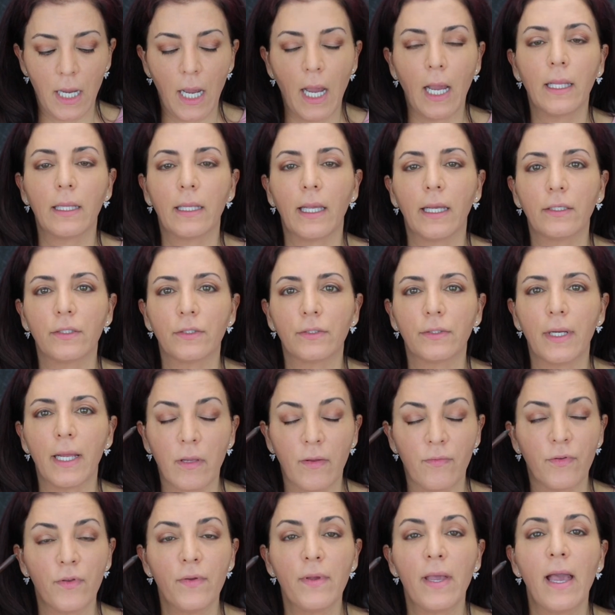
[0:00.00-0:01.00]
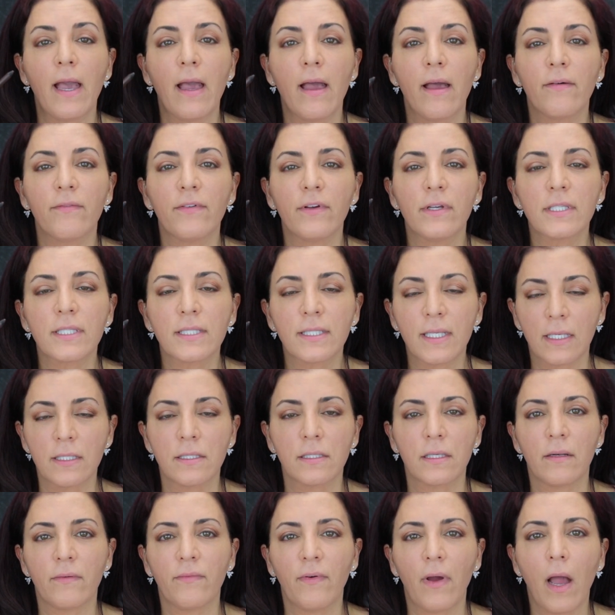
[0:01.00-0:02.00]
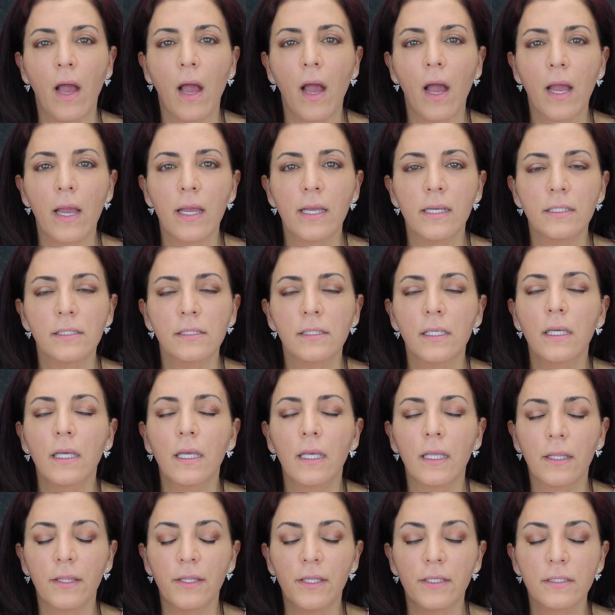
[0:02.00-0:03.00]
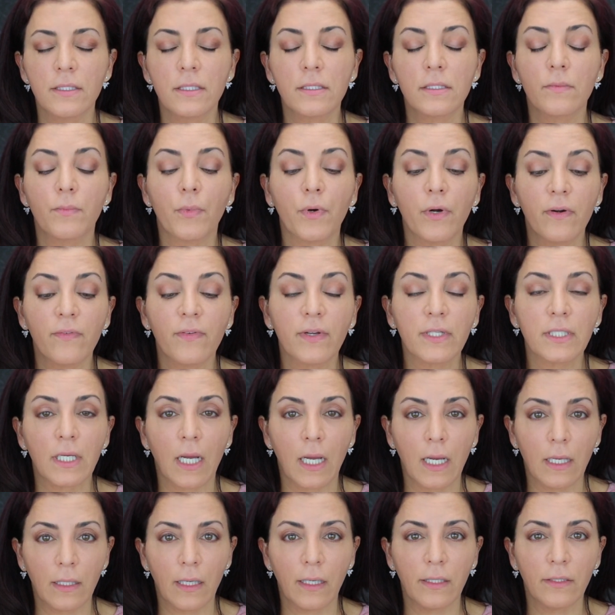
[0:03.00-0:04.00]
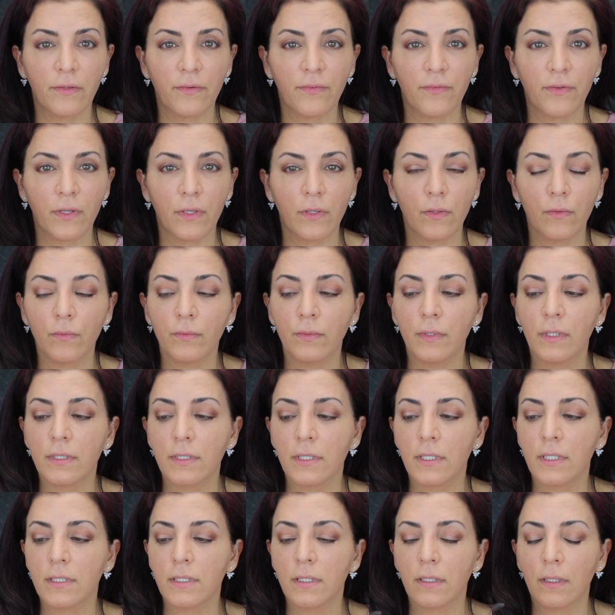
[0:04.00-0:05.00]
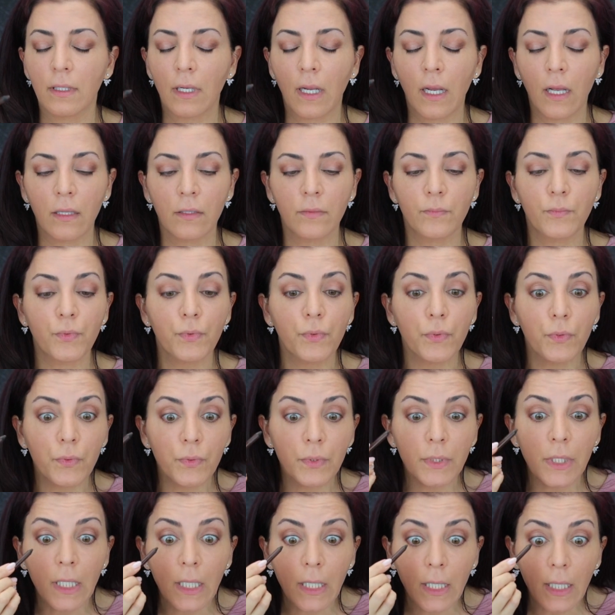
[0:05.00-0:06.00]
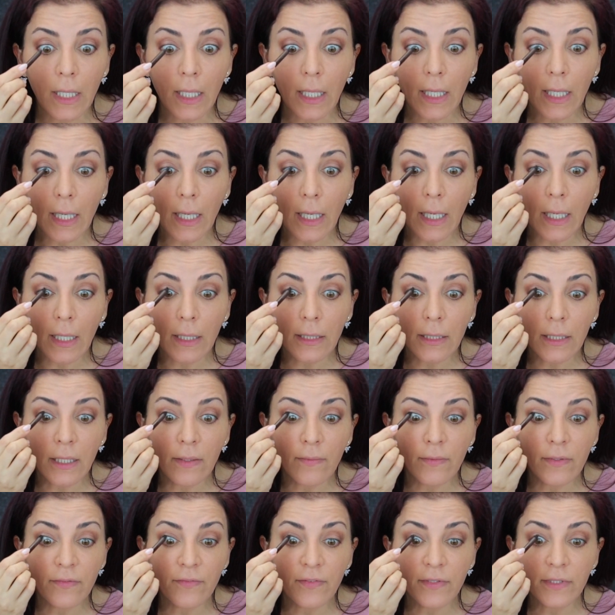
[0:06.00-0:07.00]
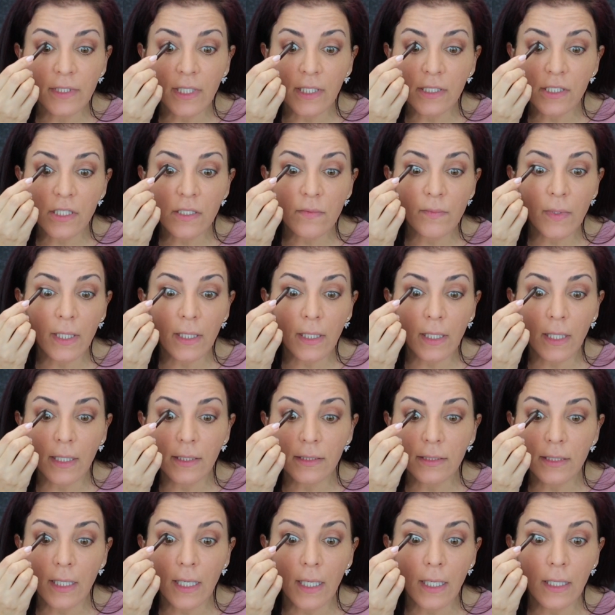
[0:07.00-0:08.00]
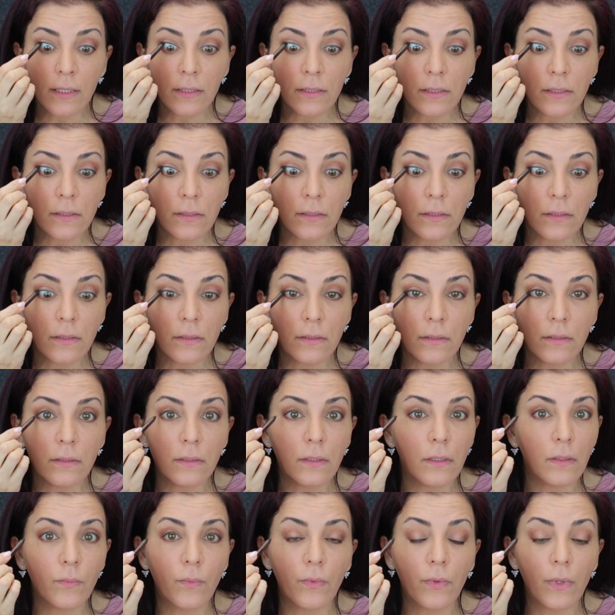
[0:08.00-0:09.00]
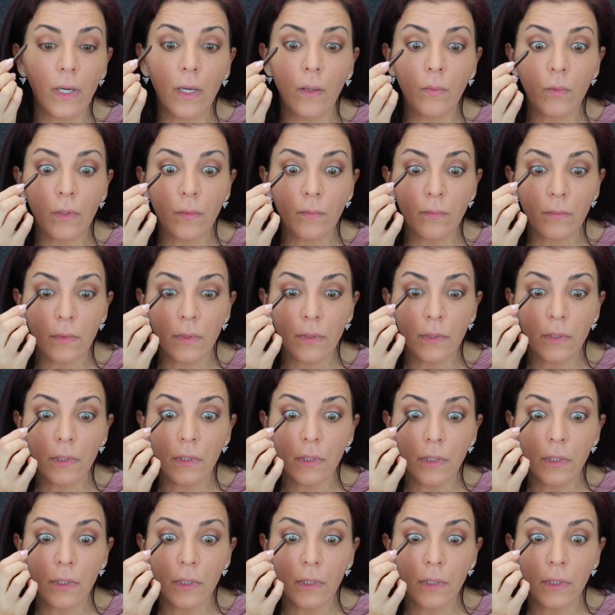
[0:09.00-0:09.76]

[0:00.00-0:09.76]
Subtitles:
eyeliner. If you have sensitive eyes, this is the perfect eyeliner for you. This is in color Brood, and even if it touches my contacts, no problem.